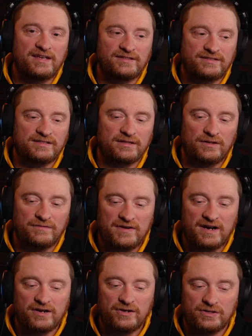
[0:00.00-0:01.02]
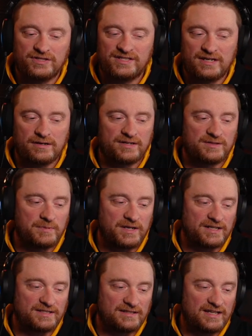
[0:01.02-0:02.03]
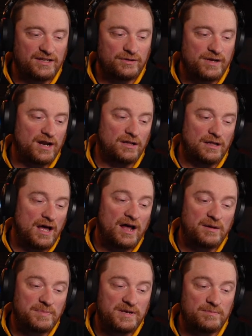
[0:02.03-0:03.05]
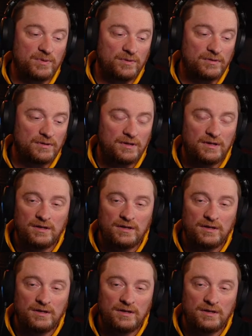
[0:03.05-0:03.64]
is still a very good series because I think you get a lot of people.